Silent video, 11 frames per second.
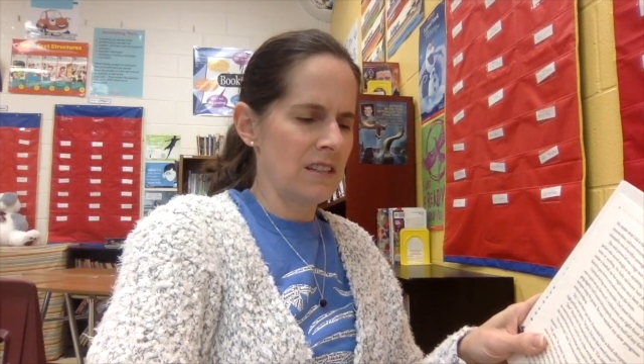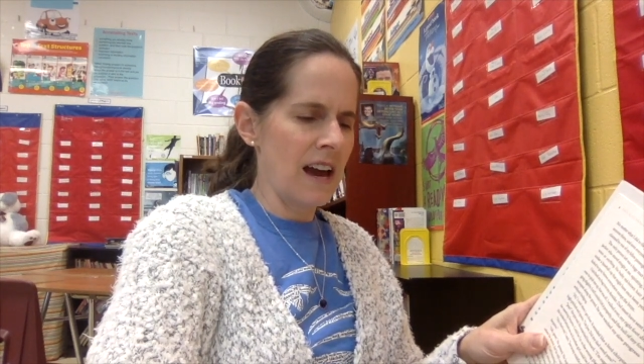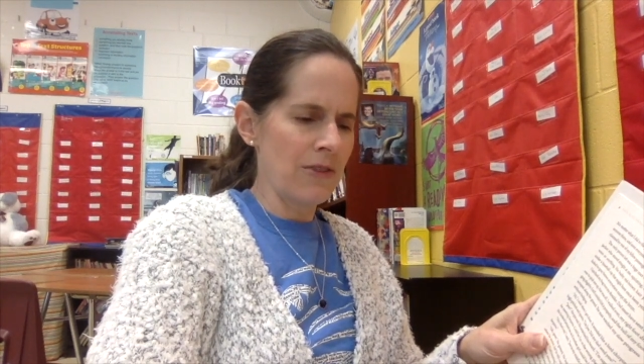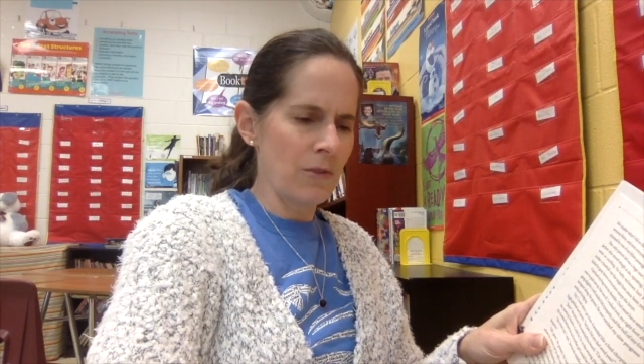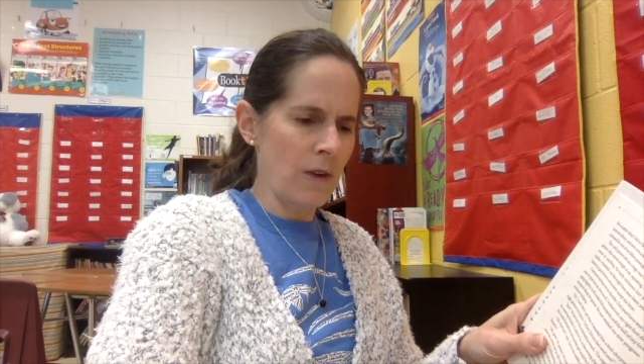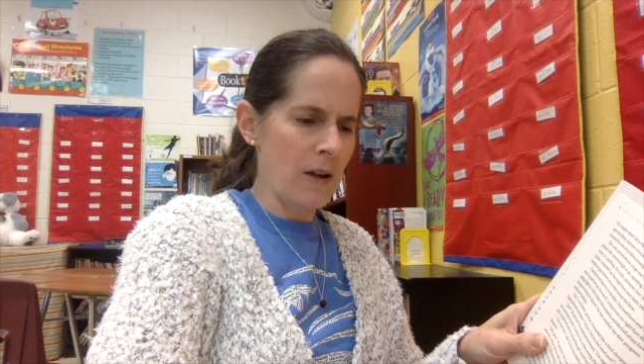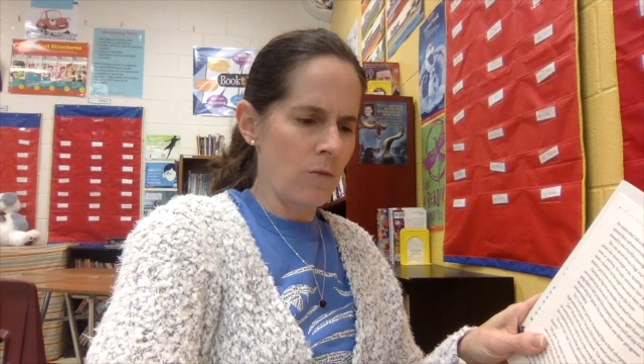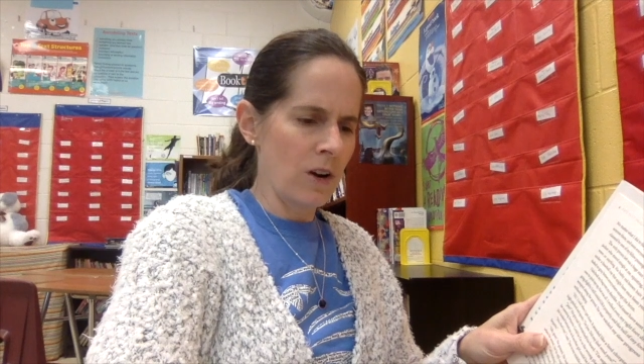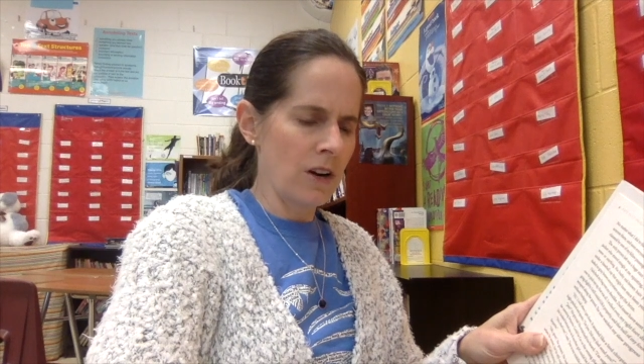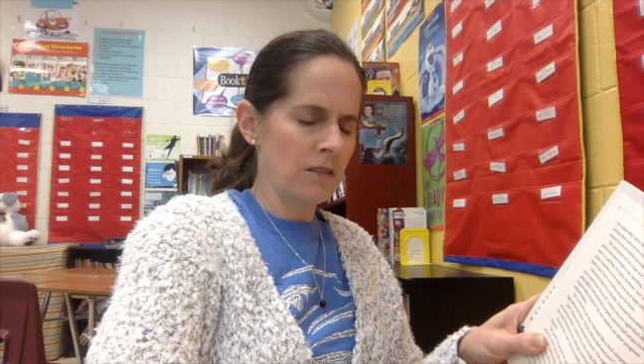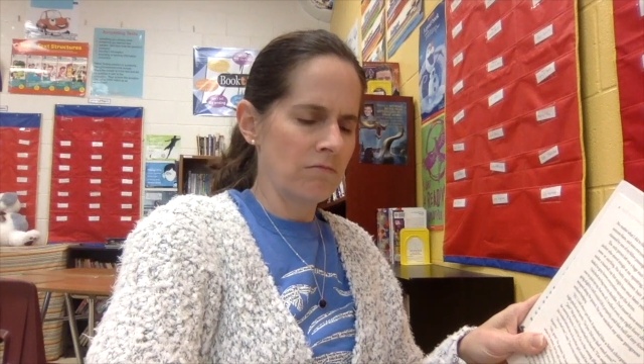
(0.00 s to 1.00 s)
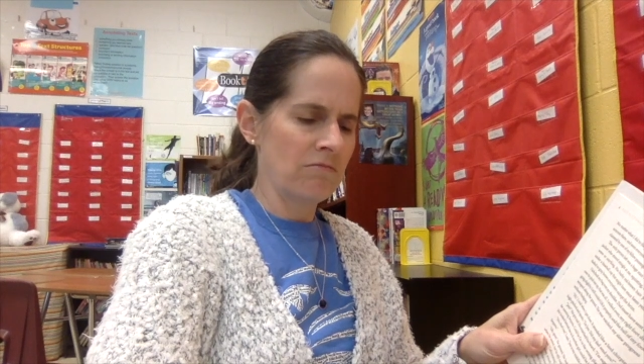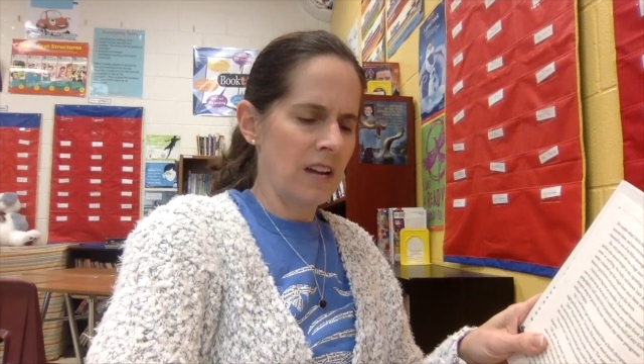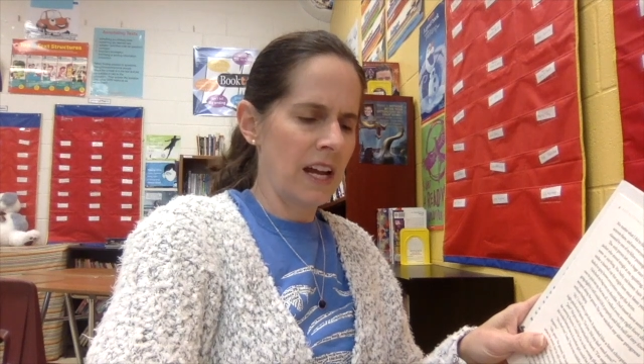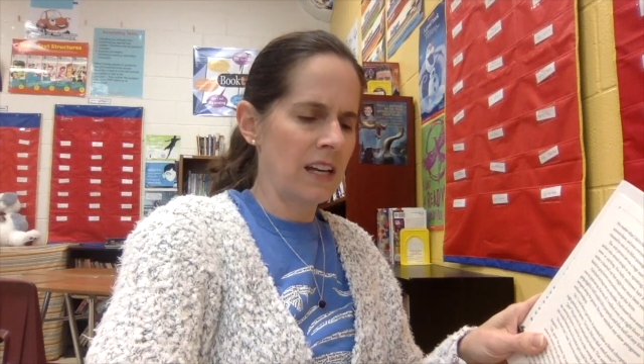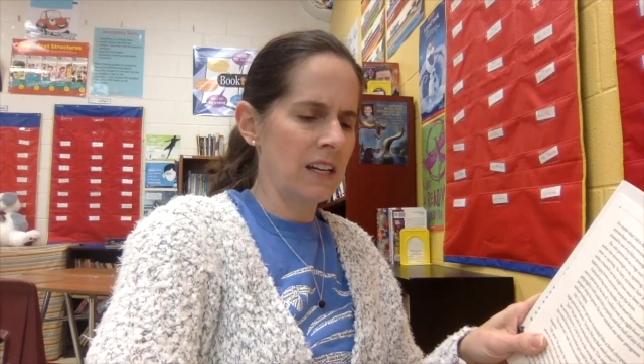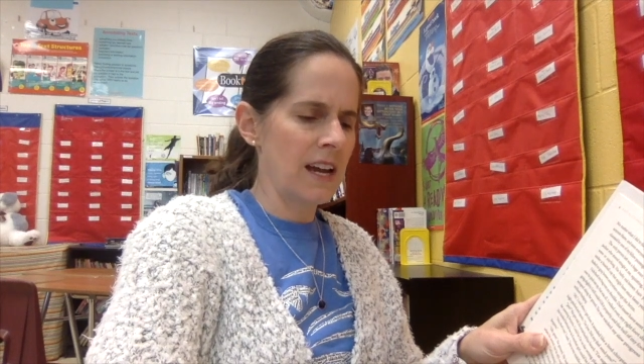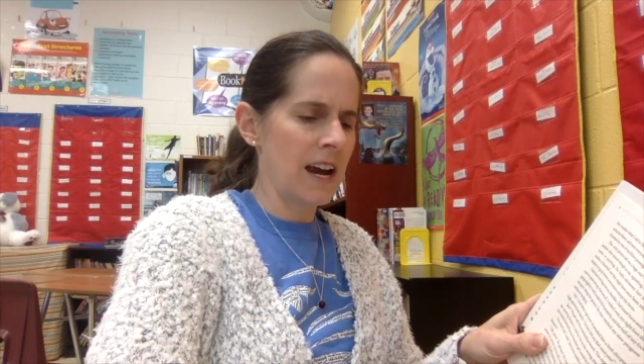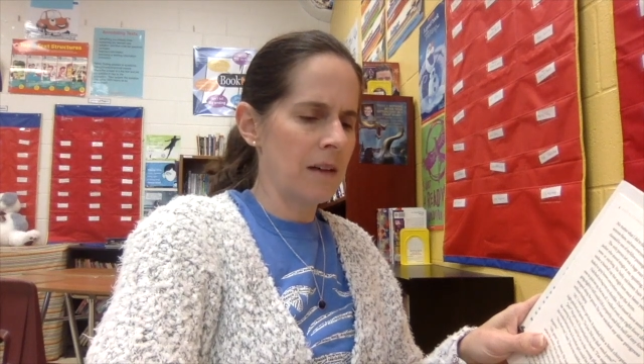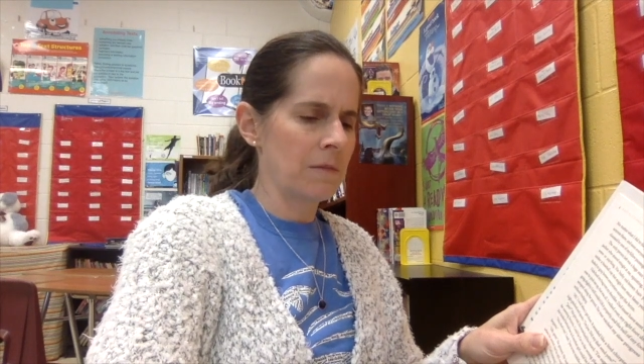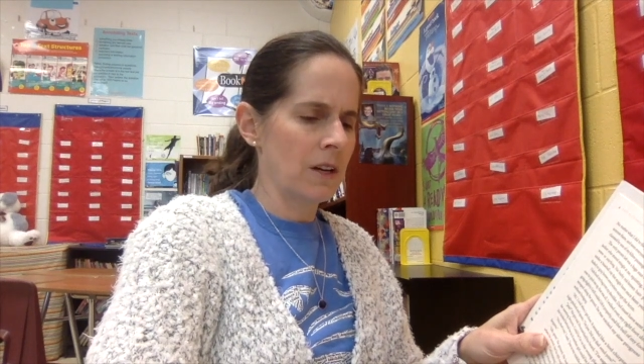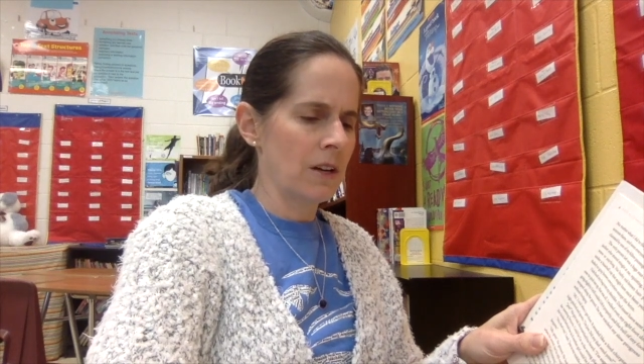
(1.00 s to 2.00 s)
that the right word,
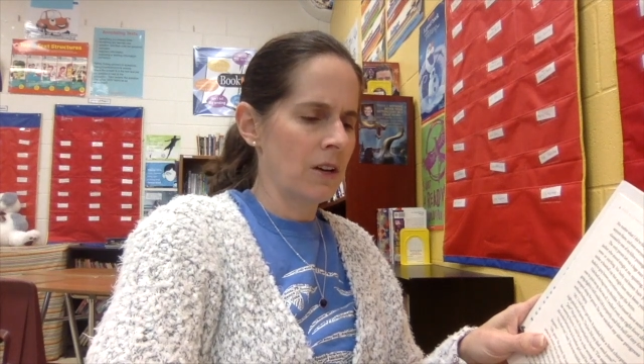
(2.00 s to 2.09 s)
handicapped?